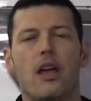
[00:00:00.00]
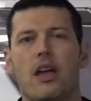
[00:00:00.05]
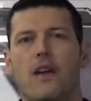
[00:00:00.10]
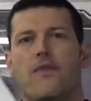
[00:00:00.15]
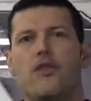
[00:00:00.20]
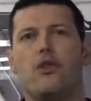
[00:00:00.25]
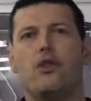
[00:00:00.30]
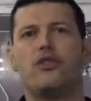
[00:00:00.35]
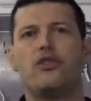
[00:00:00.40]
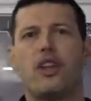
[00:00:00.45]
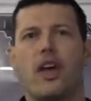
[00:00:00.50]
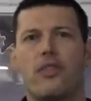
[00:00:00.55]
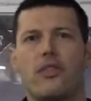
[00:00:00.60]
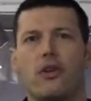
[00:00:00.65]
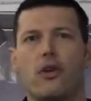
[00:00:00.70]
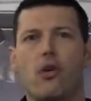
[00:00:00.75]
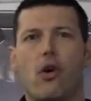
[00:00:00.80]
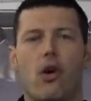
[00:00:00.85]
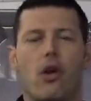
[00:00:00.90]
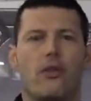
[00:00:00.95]
If you set
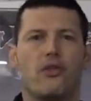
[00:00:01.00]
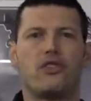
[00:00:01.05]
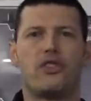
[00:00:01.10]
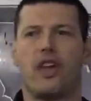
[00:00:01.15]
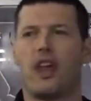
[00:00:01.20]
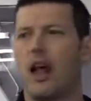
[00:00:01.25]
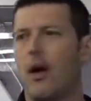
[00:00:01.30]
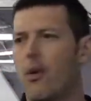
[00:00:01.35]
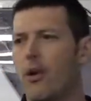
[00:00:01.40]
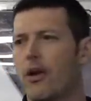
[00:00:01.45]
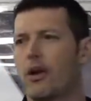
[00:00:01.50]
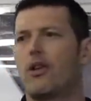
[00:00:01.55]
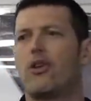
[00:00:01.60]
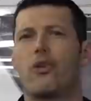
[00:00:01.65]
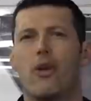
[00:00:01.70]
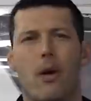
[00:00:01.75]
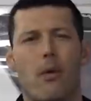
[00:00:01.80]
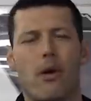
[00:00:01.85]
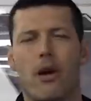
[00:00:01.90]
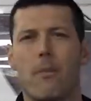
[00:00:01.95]
the goal of saying, I want
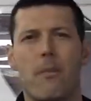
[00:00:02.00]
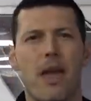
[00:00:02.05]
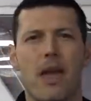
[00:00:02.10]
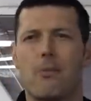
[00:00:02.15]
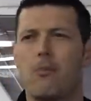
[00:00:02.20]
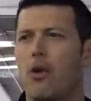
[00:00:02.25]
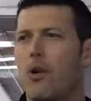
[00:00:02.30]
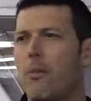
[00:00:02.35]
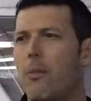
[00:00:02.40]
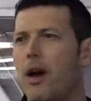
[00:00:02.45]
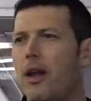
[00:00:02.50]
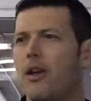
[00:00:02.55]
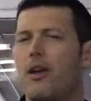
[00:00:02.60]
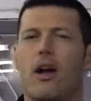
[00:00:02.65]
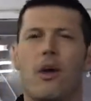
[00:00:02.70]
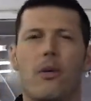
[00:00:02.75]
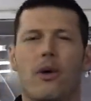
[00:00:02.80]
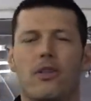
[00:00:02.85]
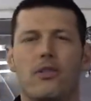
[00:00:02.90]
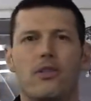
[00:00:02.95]
to make more money,
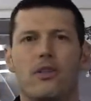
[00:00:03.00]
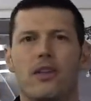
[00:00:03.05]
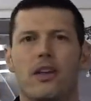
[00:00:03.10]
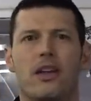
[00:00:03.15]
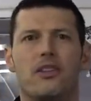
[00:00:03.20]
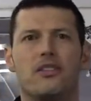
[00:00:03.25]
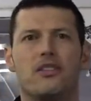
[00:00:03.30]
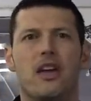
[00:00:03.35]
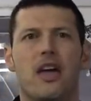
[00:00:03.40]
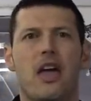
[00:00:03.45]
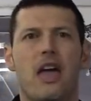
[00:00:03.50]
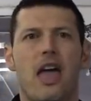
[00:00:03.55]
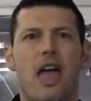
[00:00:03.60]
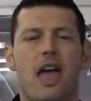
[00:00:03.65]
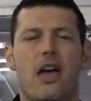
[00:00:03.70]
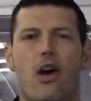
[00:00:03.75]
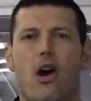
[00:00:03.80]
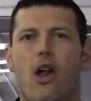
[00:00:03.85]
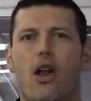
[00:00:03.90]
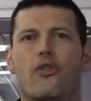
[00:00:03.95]
or I want to do this,
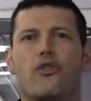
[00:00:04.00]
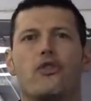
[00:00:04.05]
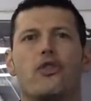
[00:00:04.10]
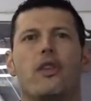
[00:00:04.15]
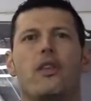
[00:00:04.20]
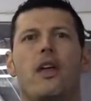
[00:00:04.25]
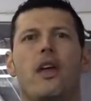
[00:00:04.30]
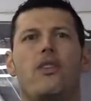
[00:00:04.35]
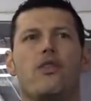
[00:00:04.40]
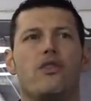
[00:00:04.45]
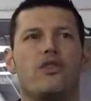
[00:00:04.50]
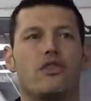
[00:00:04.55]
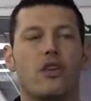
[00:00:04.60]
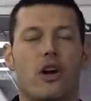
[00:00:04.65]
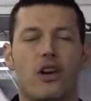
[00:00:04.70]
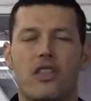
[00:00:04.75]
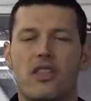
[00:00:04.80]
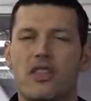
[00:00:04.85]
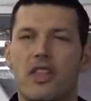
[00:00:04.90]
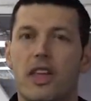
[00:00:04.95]
and all of a sudden, and you
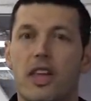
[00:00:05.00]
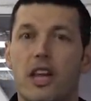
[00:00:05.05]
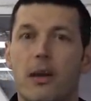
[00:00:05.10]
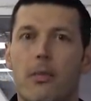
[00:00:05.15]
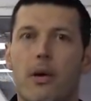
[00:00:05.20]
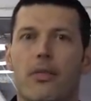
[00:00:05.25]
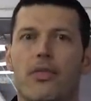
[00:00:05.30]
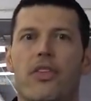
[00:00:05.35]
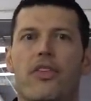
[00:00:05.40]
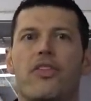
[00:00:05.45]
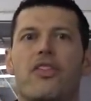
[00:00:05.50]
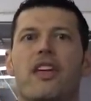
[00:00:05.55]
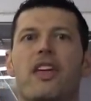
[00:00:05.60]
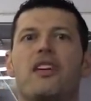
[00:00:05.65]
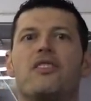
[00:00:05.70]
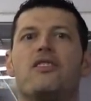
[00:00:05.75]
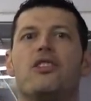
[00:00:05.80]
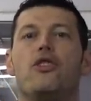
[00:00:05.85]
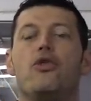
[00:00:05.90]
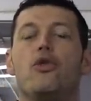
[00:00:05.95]
started thinking about the
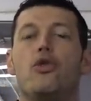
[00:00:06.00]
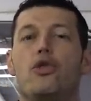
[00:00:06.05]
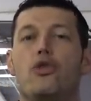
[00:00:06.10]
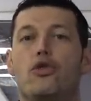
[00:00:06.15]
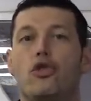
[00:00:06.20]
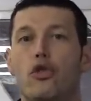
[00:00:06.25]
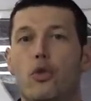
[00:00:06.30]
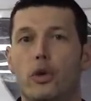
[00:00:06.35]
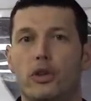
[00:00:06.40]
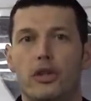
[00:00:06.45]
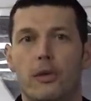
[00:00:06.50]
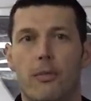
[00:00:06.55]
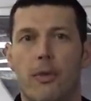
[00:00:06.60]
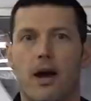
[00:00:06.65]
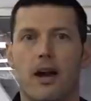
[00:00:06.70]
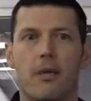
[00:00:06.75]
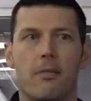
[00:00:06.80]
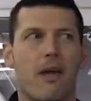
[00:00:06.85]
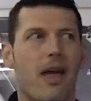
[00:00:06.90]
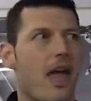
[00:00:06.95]
things that you could do with the
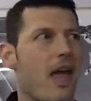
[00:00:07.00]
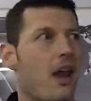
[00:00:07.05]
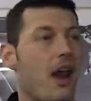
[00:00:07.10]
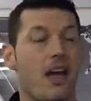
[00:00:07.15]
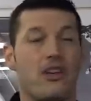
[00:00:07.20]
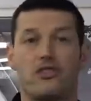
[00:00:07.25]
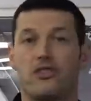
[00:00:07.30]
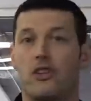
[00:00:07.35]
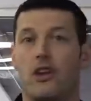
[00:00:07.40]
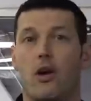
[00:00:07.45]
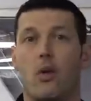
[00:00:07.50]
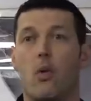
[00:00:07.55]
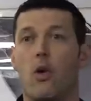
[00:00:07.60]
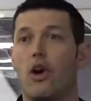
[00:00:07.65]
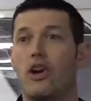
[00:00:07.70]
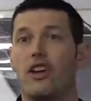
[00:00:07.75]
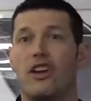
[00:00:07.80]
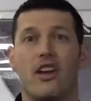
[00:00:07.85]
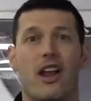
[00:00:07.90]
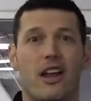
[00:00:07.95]
money. Man, I start
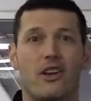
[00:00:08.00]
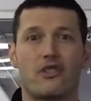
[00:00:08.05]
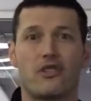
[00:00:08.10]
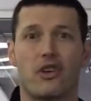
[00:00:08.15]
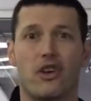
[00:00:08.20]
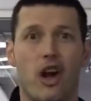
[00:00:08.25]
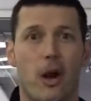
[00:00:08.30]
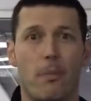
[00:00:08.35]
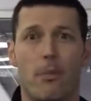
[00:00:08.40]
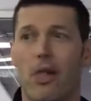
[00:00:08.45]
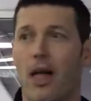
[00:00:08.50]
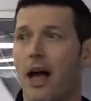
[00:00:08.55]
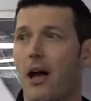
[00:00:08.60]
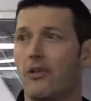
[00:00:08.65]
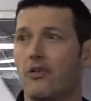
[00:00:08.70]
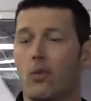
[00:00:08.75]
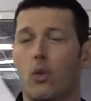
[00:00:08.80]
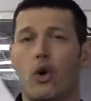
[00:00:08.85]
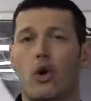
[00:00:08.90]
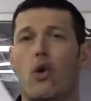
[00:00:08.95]
working an extra couple
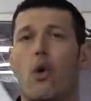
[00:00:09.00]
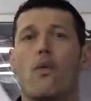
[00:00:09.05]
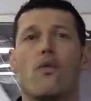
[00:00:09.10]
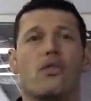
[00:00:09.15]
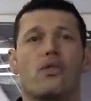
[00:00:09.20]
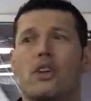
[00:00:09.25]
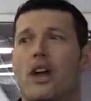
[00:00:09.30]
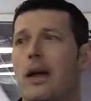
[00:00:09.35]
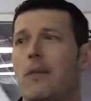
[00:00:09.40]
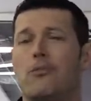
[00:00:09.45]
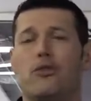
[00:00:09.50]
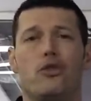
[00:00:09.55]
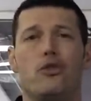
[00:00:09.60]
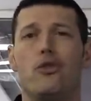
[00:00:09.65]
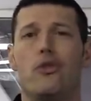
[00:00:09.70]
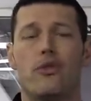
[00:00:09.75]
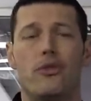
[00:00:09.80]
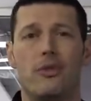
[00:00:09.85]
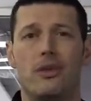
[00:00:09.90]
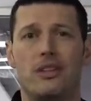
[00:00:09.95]
hours, work overtime
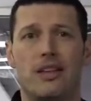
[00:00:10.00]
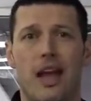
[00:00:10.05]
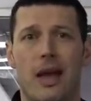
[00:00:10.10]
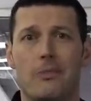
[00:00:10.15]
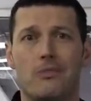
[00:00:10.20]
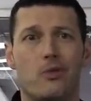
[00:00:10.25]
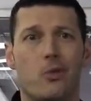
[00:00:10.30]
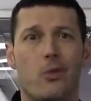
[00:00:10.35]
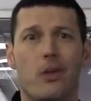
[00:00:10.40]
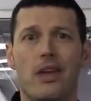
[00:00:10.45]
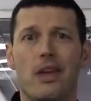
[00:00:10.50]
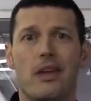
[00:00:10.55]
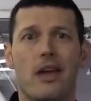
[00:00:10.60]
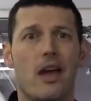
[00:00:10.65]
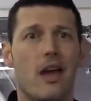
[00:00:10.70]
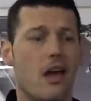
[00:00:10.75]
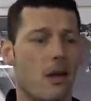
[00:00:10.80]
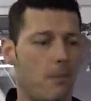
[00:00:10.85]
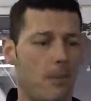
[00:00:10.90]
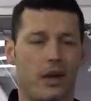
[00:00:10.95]
two or three times a
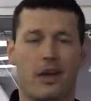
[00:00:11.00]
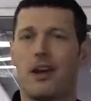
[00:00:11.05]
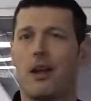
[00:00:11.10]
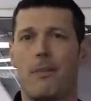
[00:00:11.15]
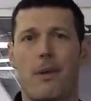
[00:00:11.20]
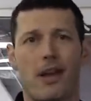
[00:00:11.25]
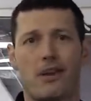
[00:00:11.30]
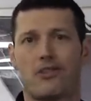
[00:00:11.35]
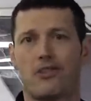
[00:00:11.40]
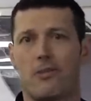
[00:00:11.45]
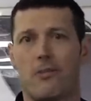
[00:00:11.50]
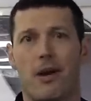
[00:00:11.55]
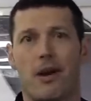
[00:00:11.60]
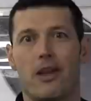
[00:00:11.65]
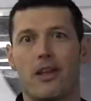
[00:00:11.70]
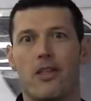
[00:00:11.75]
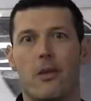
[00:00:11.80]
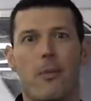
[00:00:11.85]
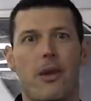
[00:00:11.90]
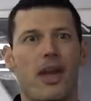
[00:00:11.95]
week, picking up extra
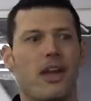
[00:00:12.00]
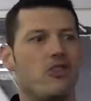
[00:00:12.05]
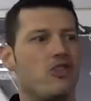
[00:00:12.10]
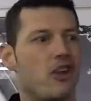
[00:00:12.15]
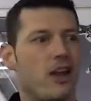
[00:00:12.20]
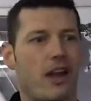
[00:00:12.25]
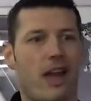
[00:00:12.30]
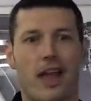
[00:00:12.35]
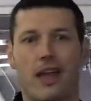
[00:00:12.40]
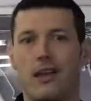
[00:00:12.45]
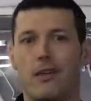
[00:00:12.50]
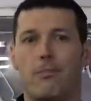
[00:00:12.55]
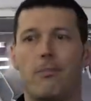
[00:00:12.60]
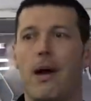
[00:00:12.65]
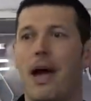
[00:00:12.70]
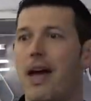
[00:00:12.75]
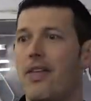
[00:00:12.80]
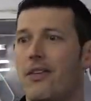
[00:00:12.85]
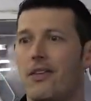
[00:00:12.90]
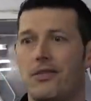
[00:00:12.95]
money in the paycheck. I can
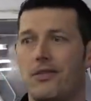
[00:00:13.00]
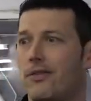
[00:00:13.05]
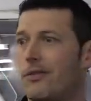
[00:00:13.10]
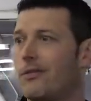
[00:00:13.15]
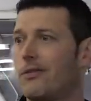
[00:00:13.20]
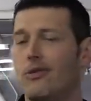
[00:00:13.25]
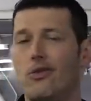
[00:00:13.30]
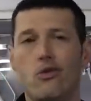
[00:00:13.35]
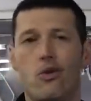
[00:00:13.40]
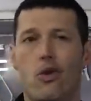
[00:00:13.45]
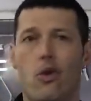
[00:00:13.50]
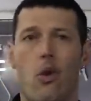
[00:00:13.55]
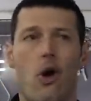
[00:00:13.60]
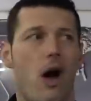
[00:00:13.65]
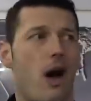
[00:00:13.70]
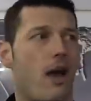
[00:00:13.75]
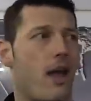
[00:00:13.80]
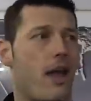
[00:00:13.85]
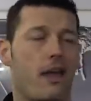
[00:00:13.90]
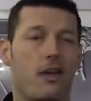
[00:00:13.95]
buy this new
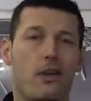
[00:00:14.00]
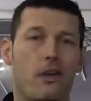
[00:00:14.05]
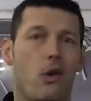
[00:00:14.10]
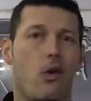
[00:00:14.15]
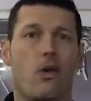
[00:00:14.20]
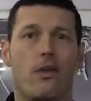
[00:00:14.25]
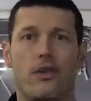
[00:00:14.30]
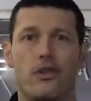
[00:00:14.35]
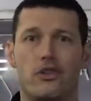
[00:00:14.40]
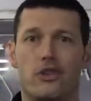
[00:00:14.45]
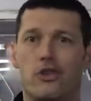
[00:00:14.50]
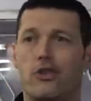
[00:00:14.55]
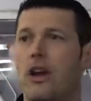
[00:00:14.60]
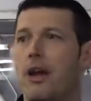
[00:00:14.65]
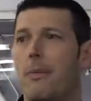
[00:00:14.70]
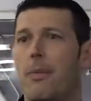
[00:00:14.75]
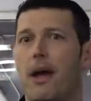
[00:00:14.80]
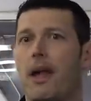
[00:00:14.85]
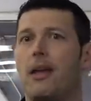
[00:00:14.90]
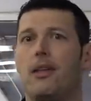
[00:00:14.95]
quad. I can go on this
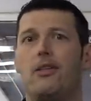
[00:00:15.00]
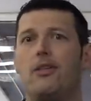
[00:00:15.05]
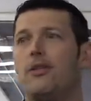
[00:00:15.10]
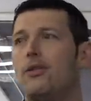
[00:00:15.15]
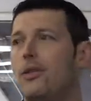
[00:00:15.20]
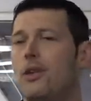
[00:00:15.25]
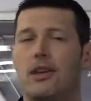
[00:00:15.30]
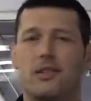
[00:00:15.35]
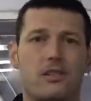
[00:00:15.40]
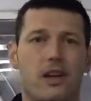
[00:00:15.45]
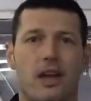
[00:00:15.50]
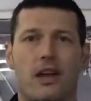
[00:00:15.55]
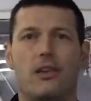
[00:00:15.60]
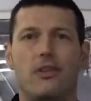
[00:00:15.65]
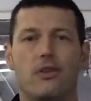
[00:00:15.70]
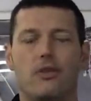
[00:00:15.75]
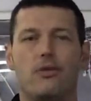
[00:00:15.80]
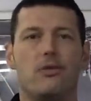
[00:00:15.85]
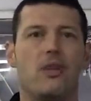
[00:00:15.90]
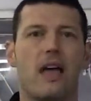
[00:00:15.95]
trip. I can do this. I
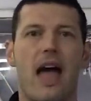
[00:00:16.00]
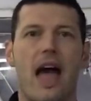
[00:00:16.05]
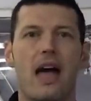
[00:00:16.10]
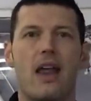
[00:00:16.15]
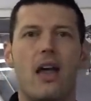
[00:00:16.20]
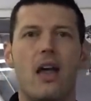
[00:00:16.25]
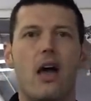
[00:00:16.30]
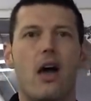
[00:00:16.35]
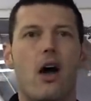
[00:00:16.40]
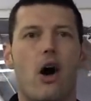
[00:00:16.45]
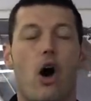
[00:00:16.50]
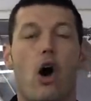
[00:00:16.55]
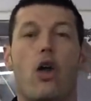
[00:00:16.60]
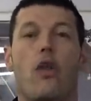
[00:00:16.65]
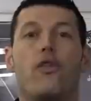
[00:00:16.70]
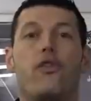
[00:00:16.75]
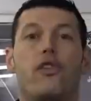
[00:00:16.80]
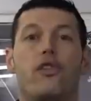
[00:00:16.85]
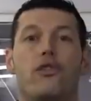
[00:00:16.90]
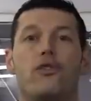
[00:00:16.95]
can do that.
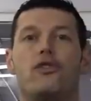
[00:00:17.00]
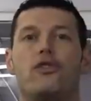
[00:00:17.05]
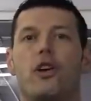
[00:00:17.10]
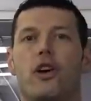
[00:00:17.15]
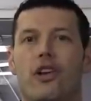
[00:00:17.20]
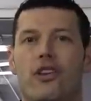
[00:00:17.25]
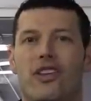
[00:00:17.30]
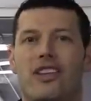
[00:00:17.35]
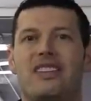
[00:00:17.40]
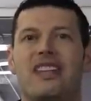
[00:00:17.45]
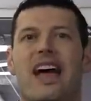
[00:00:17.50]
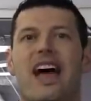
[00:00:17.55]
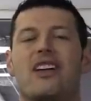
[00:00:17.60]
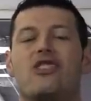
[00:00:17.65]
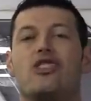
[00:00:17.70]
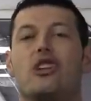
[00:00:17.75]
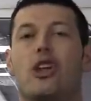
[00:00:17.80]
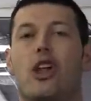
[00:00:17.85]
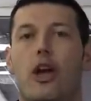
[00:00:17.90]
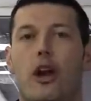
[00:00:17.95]
All of a sudden, you started
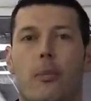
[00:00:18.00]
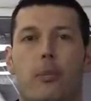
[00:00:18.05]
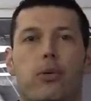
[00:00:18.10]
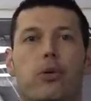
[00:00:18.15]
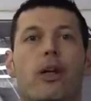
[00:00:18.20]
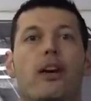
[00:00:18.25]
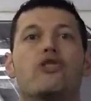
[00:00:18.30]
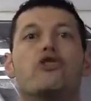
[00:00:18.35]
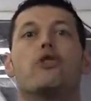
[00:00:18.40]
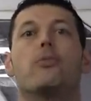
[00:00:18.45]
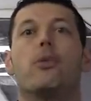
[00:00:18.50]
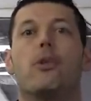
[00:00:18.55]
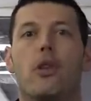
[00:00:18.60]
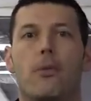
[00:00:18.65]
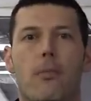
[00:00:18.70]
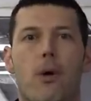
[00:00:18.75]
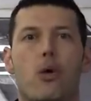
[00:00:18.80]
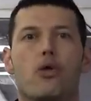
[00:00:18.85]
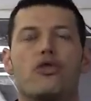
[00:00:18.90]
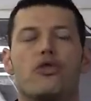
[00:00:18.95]
attaching a lot of pleasurable
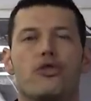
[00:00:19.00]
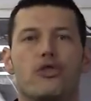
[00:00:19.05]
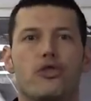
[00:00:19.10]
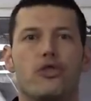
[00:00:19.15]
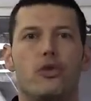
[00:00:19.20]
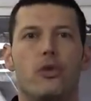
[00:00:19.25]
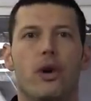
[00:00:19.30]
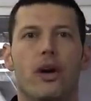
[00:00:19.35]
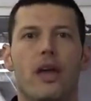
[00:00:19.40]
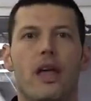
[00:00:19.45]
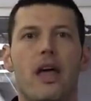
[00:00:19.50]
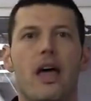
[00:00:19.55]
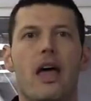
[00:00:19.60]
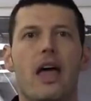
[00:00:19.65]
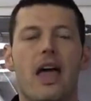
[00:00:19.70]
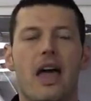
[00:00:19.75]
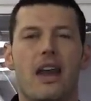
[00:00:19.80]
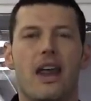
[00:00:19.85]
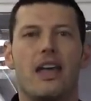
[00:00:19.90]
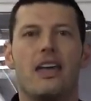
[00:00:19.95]
emotions to it.
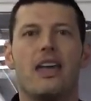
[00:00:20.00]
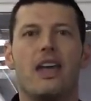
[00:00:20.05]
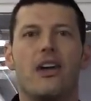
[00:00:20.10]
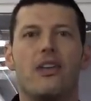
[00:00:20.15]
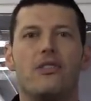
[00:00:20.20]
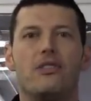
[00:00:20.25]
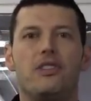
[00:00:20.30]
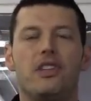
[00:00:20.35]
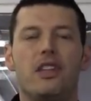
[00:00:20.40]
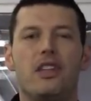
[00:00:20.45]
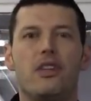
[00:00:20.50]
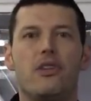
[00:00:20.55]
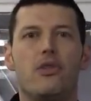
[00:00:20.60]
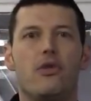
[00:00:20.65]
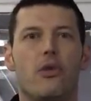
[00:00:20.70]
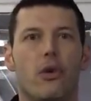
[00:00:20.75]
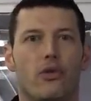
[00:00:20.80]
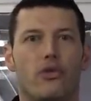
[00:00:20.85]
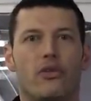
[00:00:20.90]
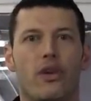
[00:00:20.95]
And I guarantee
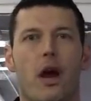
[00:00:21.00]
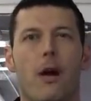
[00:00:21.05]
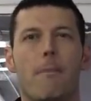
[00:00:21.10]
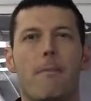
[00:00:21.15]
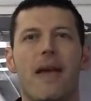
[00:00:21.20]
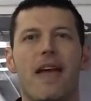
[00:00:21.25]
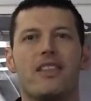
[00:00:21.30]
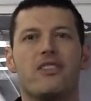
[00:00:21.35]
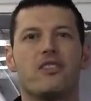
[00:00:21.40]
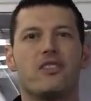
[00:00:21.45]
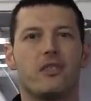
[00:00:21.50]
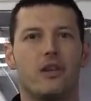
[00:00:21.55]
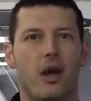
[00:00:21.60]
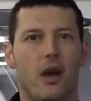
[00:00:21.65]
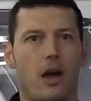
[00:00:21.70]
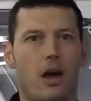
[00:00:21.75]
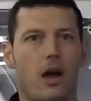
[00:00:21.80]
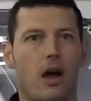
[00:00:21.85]
you those immense,